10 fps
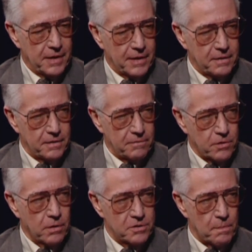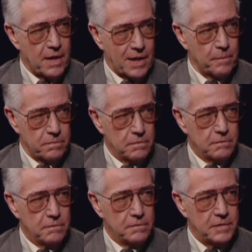And of course, Mom
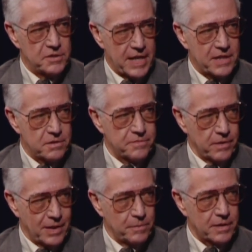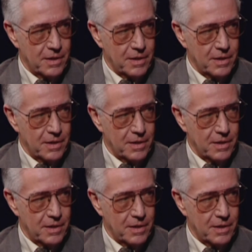is anxious for him